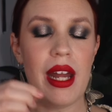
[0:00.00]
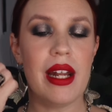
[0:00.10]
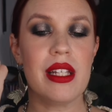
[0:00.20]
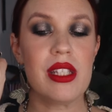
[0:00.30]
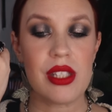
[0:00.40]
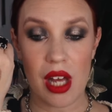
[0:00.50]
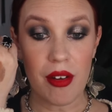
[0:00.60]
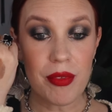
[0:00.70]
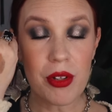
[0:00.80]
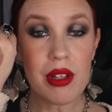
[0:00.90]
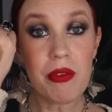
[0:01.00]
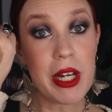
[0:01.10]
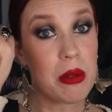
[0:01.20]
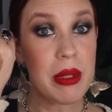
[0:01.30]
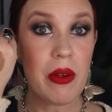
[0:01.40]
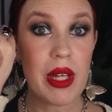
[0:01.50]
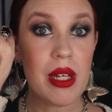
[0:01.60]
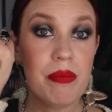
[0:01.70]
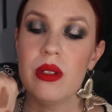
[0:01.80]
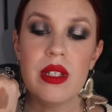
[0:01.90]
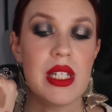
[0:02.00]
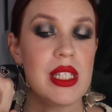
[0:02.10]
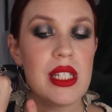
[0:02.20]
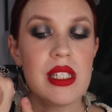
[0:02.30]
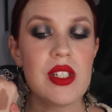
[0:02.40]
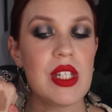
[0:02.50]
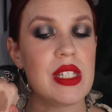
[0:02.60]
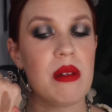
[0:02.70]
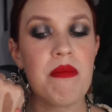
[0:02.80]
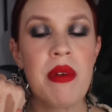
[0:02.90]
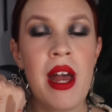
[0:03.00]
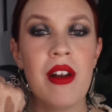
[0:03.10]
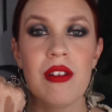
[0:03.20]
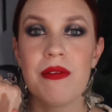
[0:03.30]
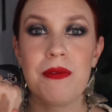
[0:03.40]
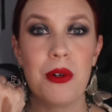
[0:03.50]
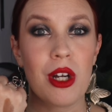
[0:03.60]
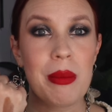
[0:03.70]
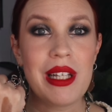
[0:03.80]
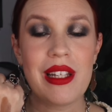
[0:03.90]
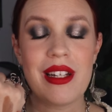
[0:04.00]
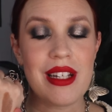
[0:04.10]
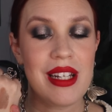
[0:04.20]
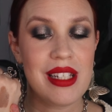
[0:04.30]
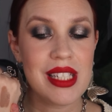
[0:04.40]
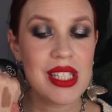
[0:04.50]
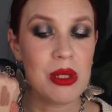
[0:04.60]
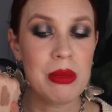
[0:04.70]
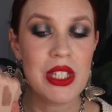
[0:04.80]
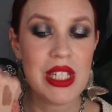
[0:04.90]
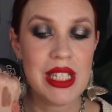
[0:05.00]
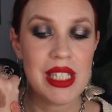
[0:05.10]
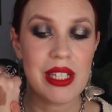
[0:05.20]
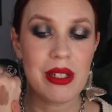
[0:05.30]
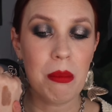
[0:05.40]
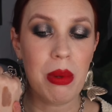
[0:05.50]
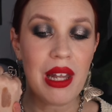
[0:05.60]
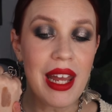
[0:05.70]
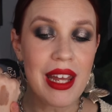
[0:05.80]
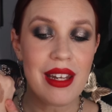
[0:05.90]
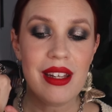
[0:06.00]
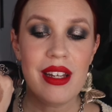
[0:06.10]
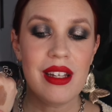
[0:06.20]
It is softer than Rare Beauty. This is just a better formula. It is so much easier to blend.